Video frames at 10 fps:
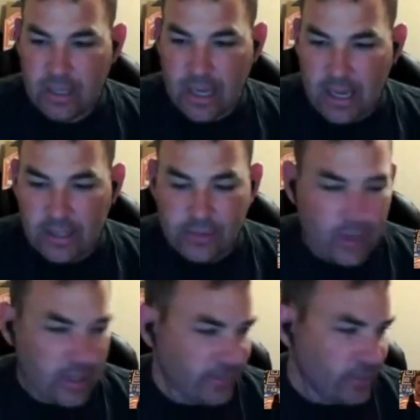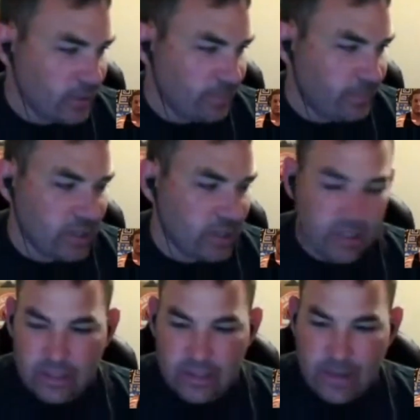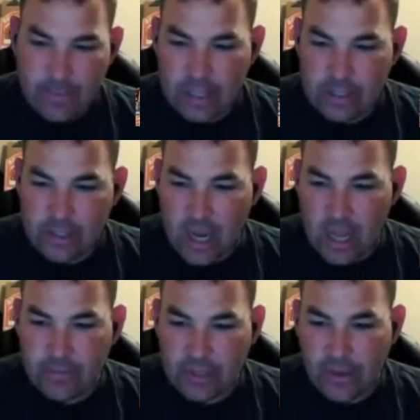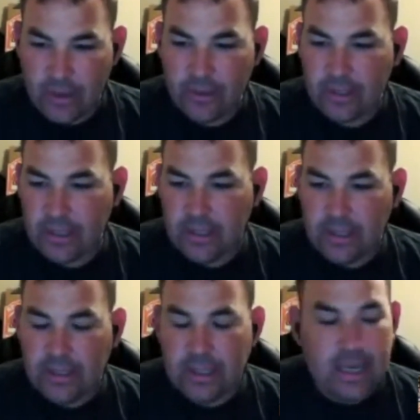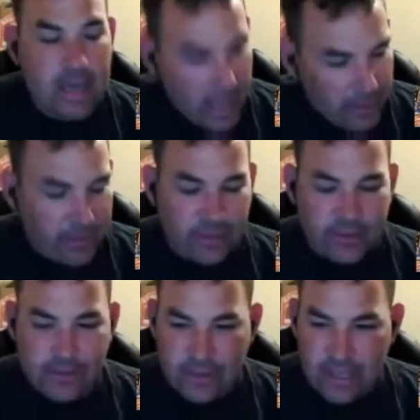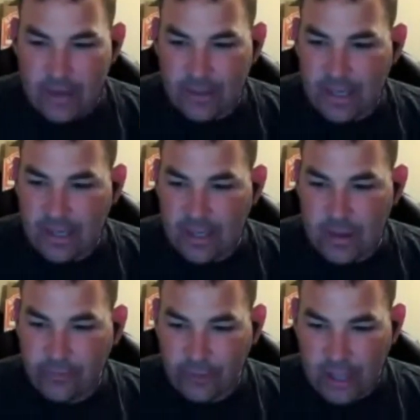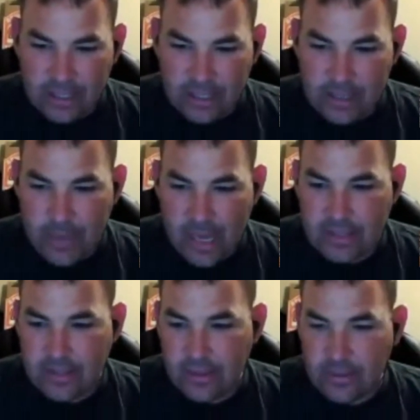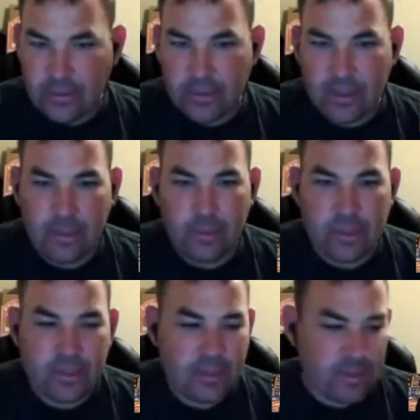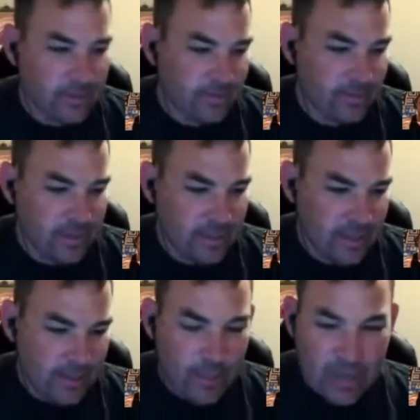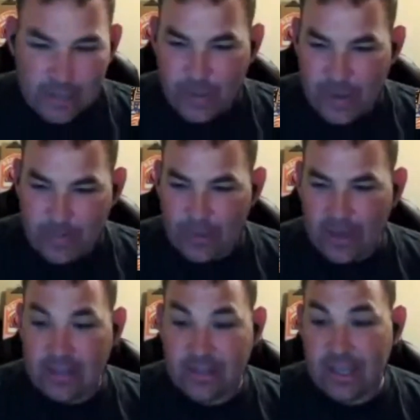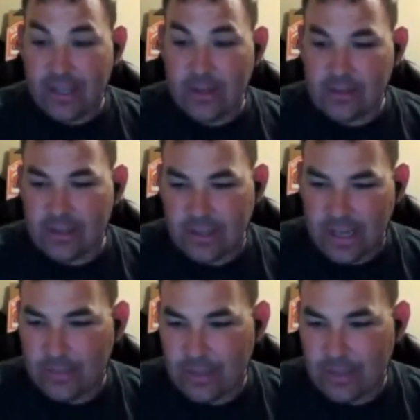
and transferred positions at my job. So now that things are settled in, hopefully I can get back to uh, putting some pen to paper, as they used to say.